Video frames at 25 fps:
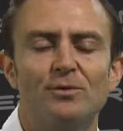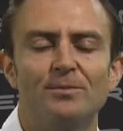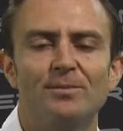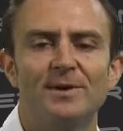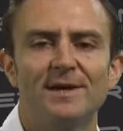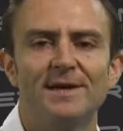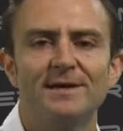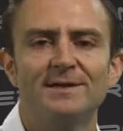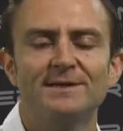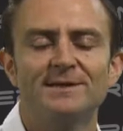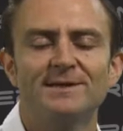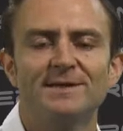
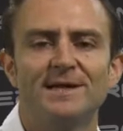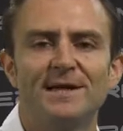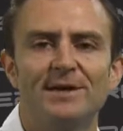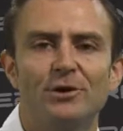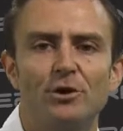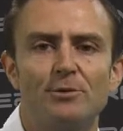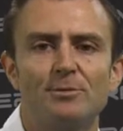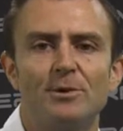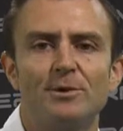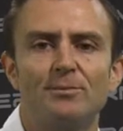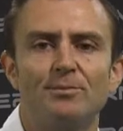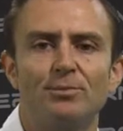Bass and
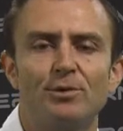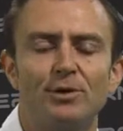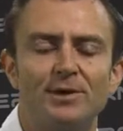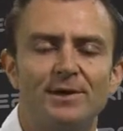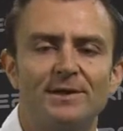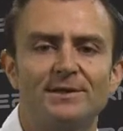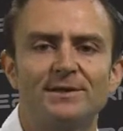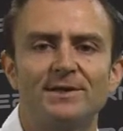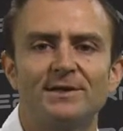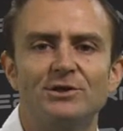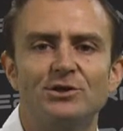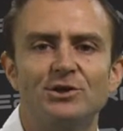I'm a
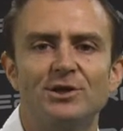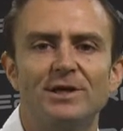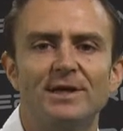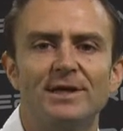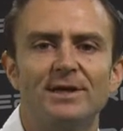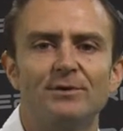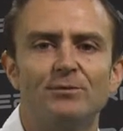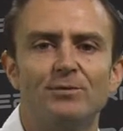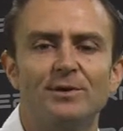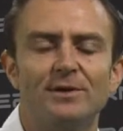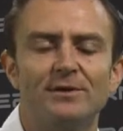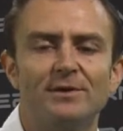product
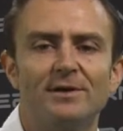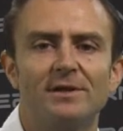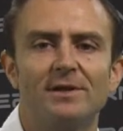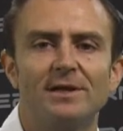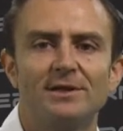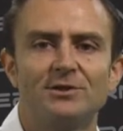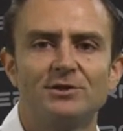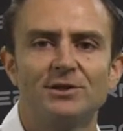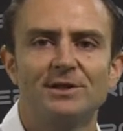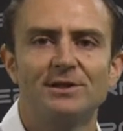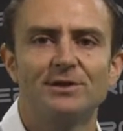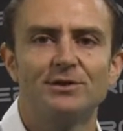engineer with
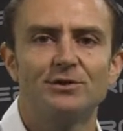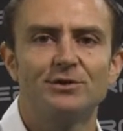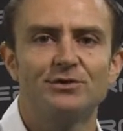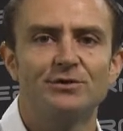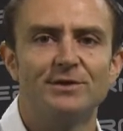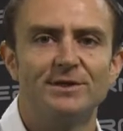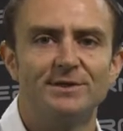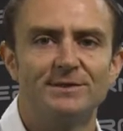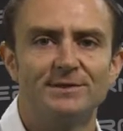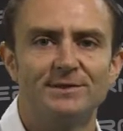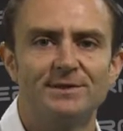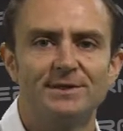Clutch
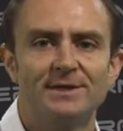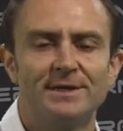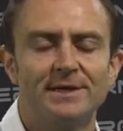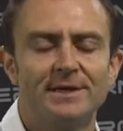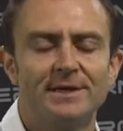Industries.